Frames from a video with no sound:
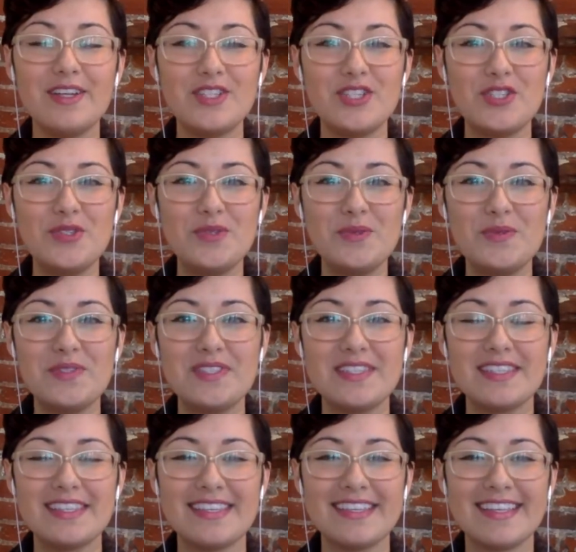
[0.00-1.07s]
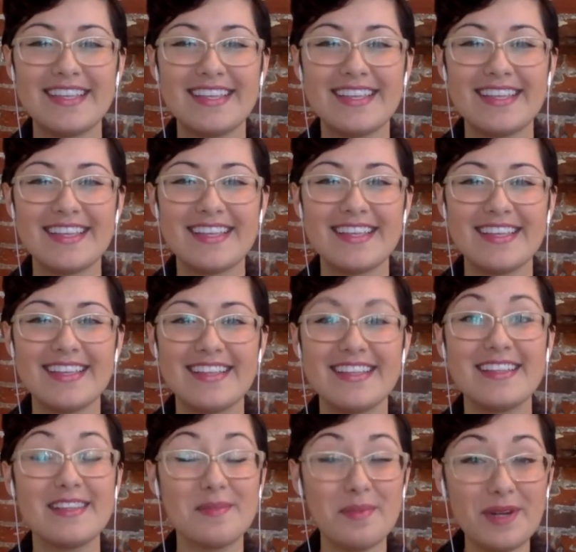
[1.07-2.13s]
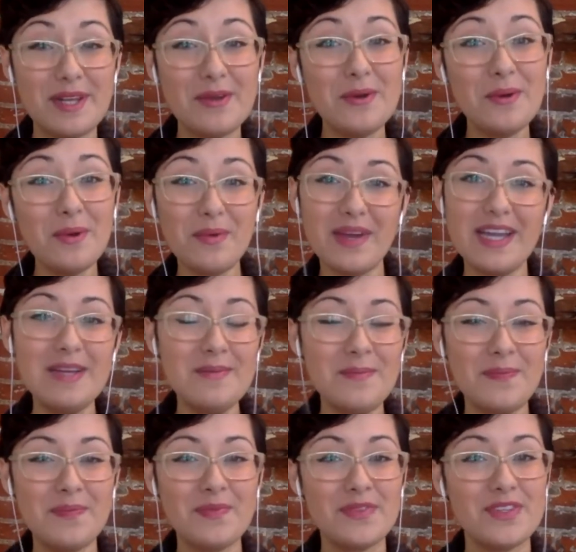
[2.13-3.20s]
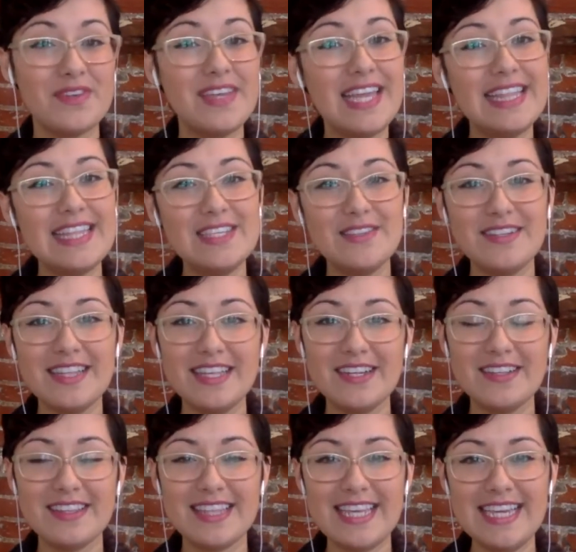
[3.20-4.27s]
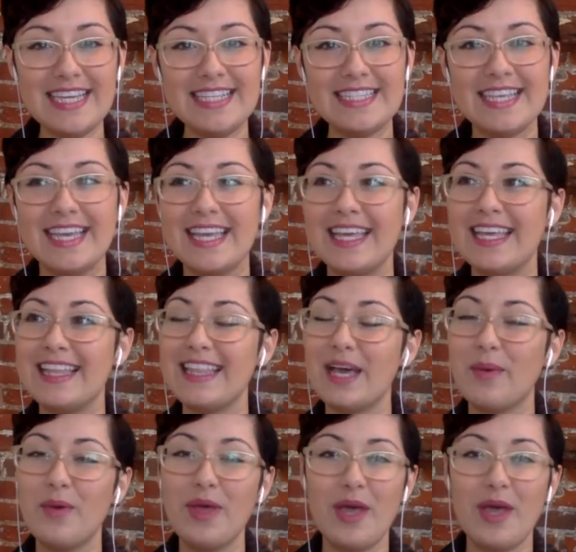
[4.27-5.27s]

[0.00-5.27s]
shoes. Pretty cool, right? So again, these are little things that will